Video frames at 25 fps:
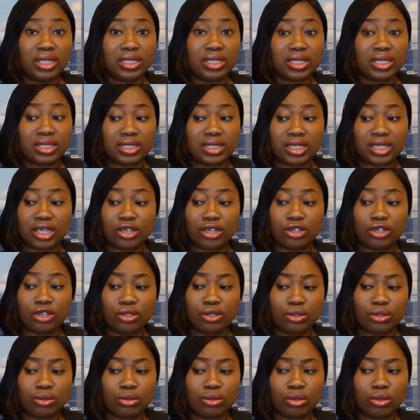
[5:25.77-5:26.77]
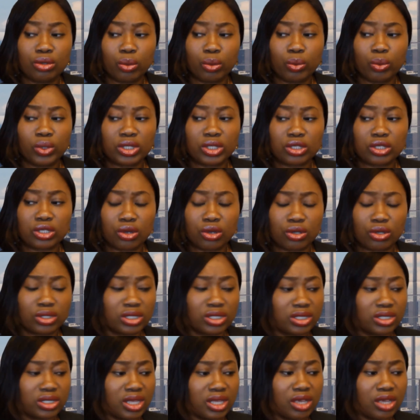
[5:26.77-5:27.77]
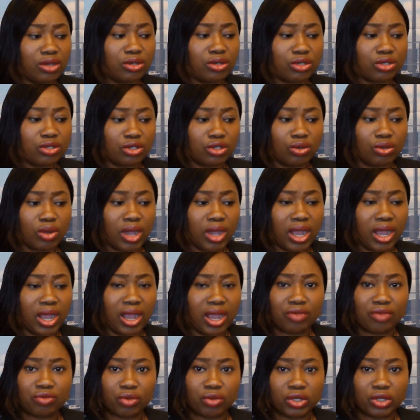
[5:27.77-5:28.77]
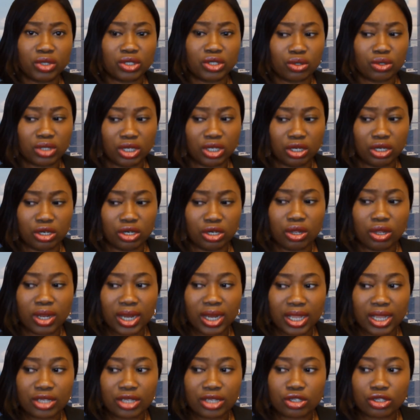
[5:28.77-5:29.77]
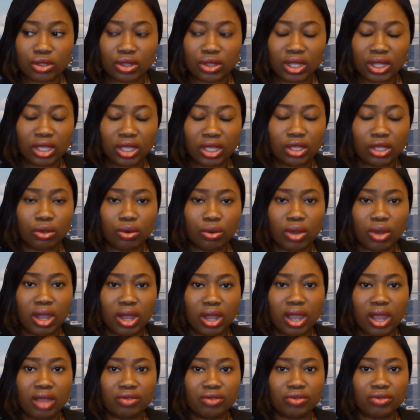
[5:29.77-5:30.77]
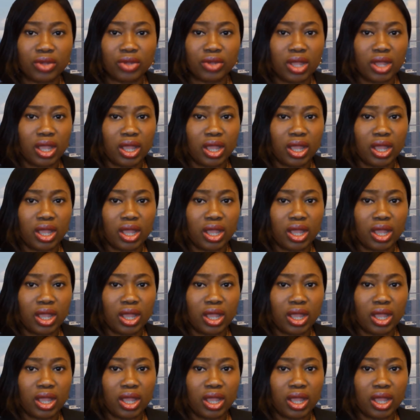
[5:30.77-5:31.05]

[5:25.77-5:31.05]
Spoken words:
they tell you, with all the skills you have, with all the knowledge you think you have,